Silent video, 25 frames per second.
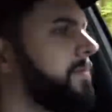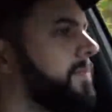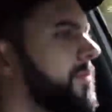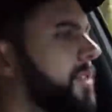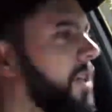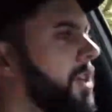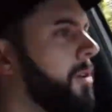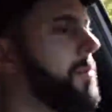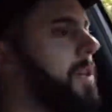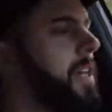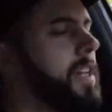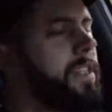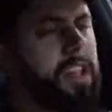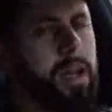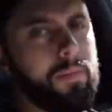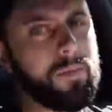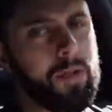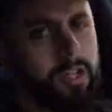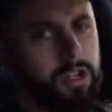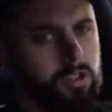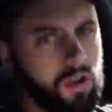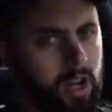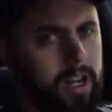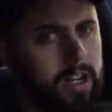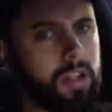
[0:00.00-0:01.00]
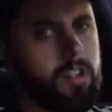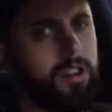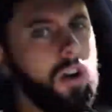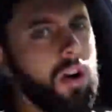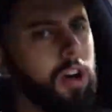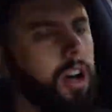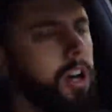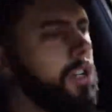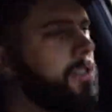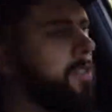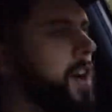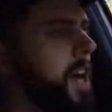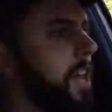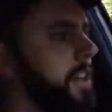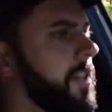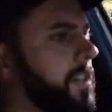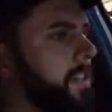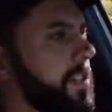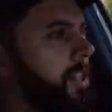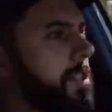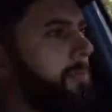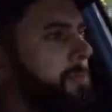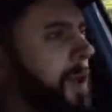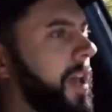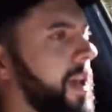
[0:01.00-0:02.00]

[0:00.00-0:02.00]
Going to be accepting credit cards rather than just